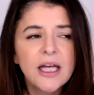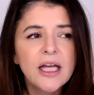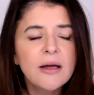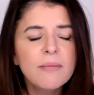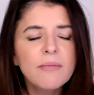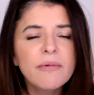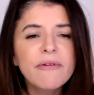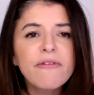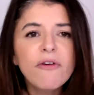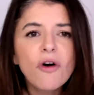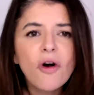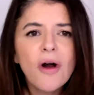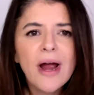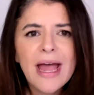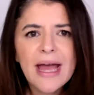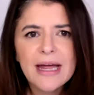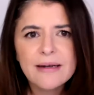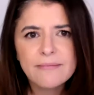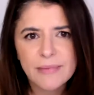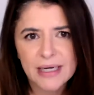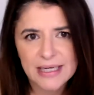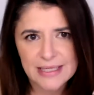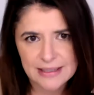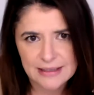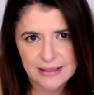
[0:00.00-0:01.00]
Before I had
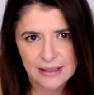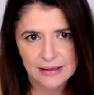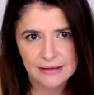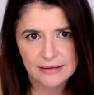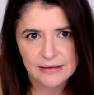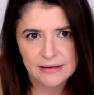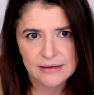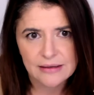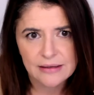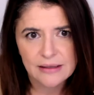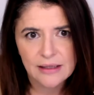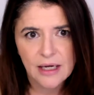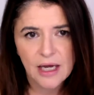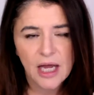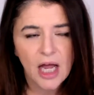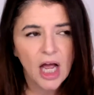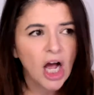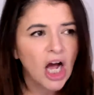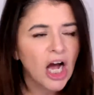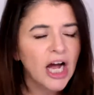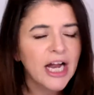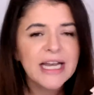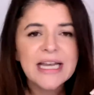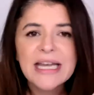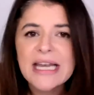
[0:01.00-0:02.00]
my son,
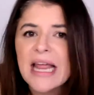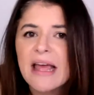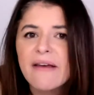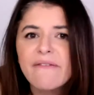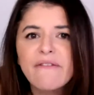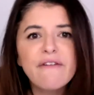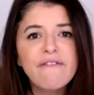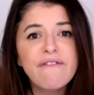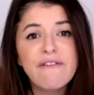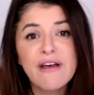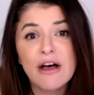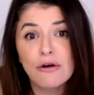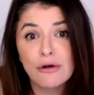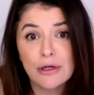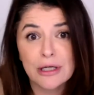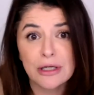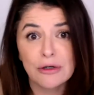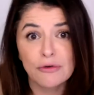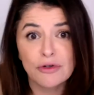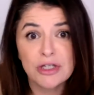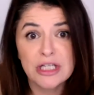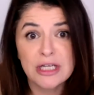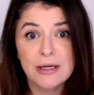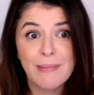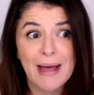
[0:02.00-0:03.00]
I never felt
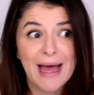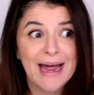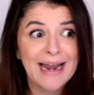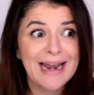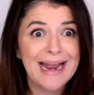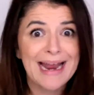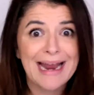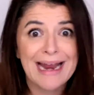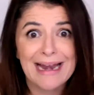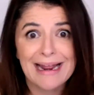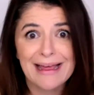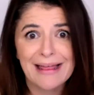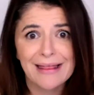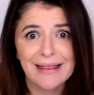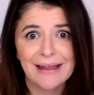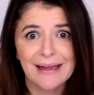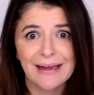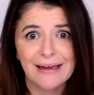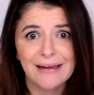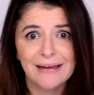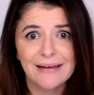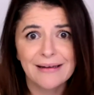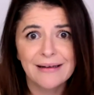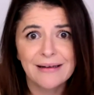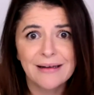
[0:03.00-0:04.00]
guilty about
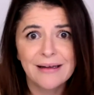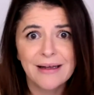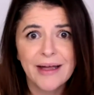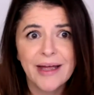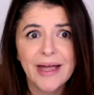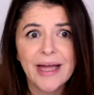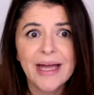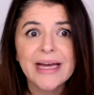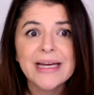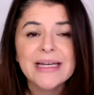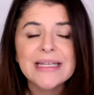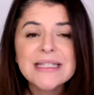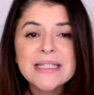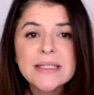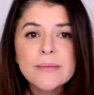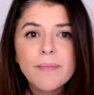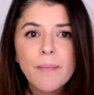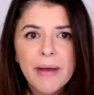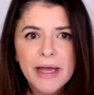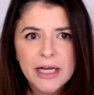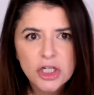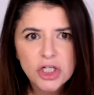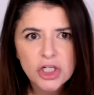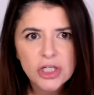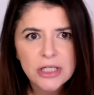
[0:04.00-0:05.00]
anything,
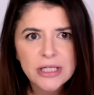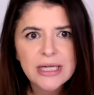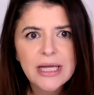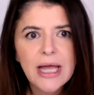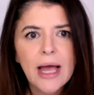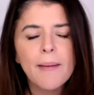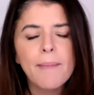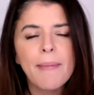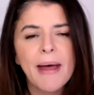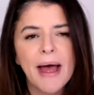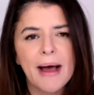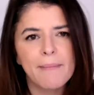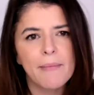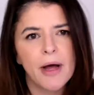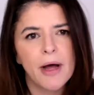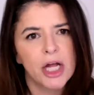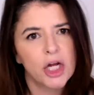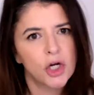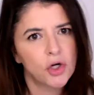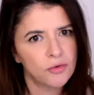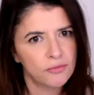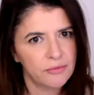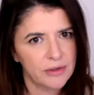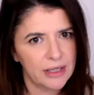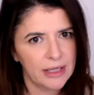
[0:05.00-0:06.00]
especially about my
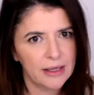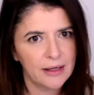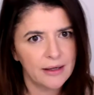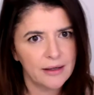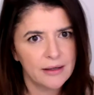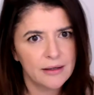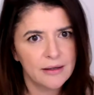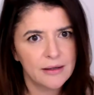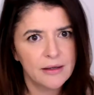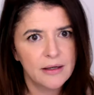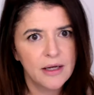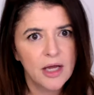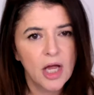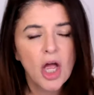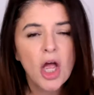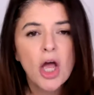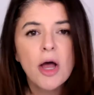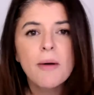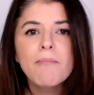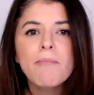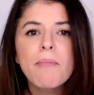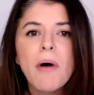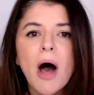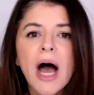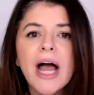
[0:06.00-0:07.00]
career.
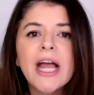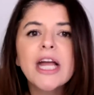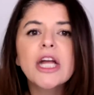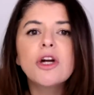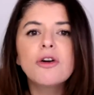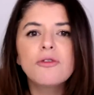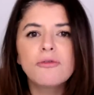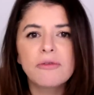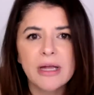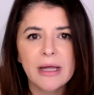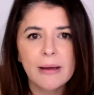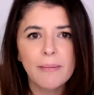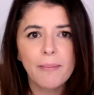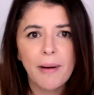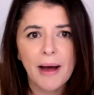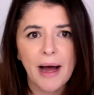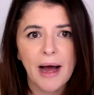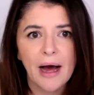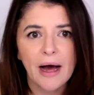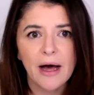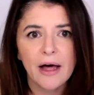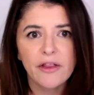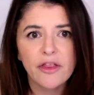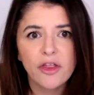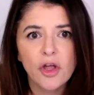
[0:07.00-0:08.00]
My career
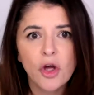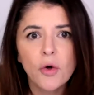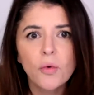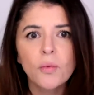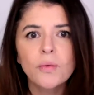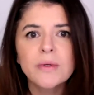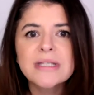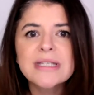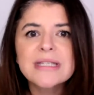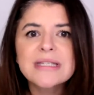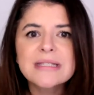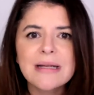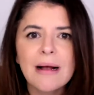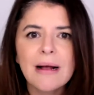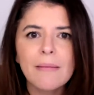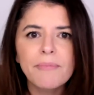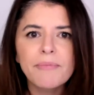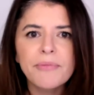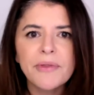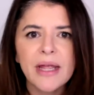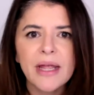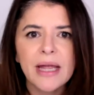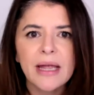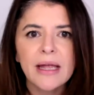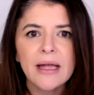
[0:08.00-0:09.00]
path was
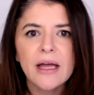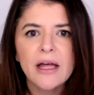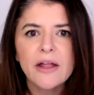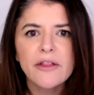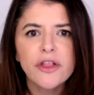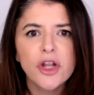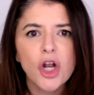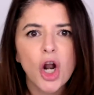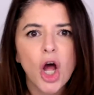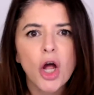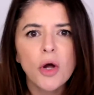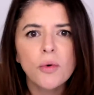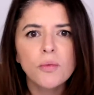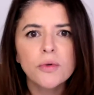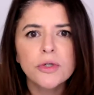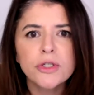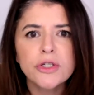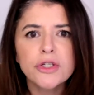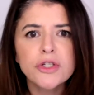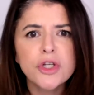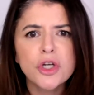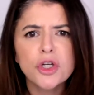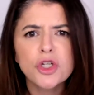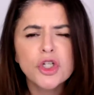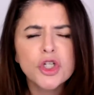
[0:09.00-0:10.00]
something that I
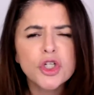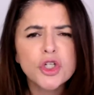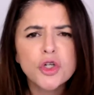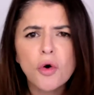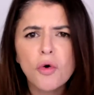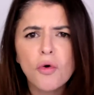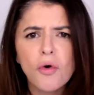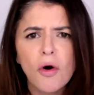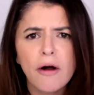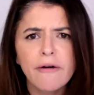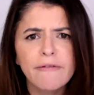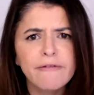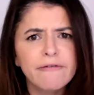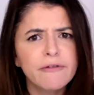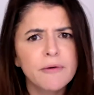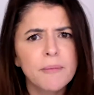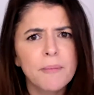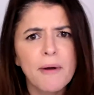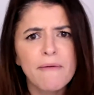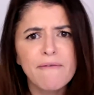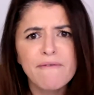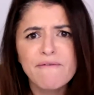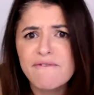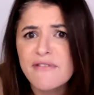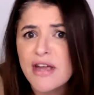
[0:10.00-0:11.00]
was sure of from a
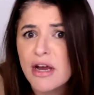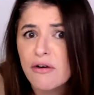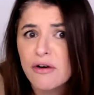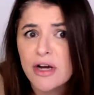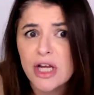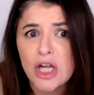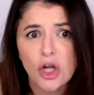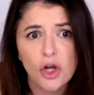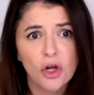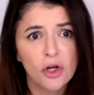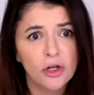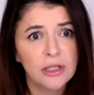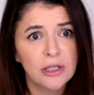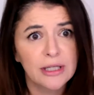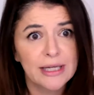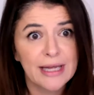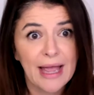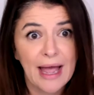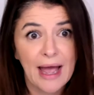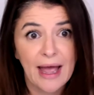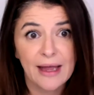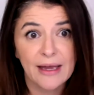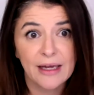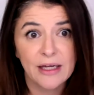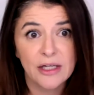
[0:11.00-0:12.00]
very early
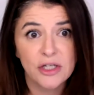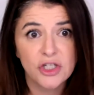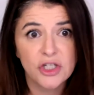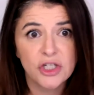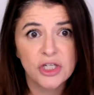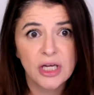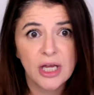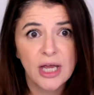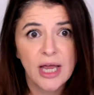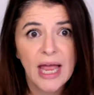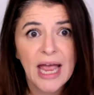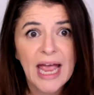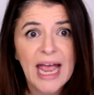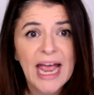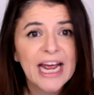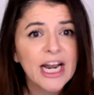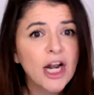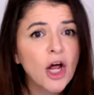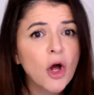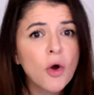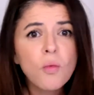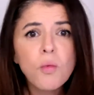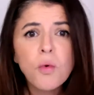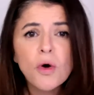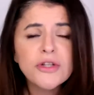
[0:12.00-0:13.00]
age, and I
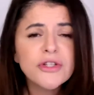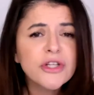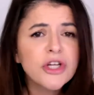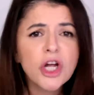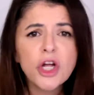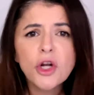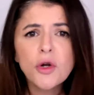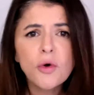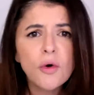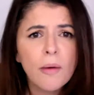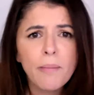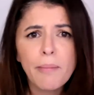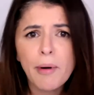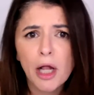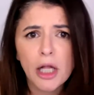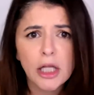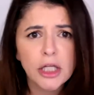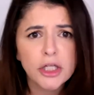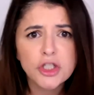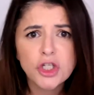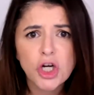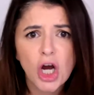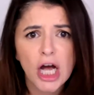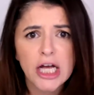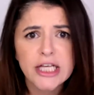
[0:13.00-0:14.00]
wasn't going to
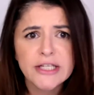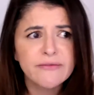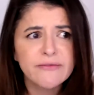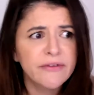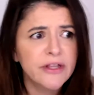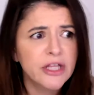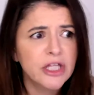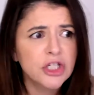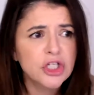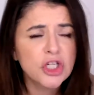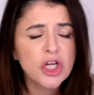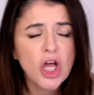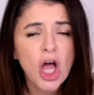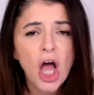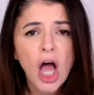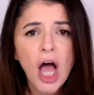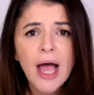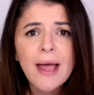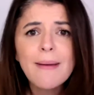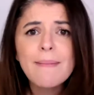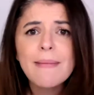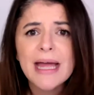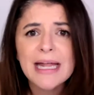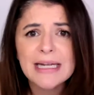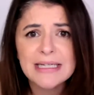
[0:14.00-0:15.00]
apologize for the
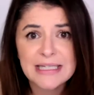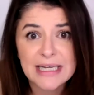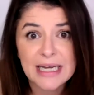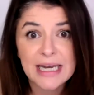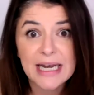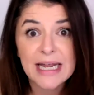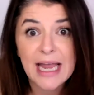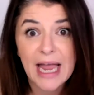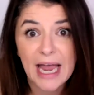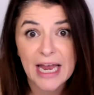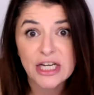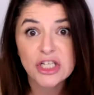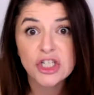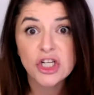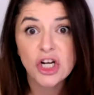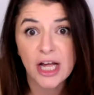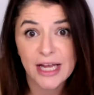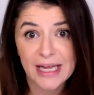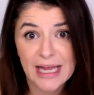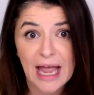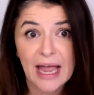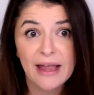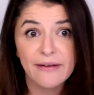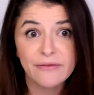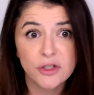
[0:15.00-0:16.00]
time and dedication I
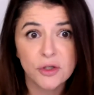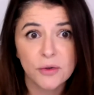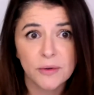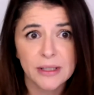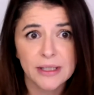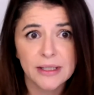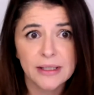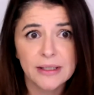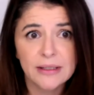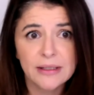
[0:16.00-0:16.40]
gave to it.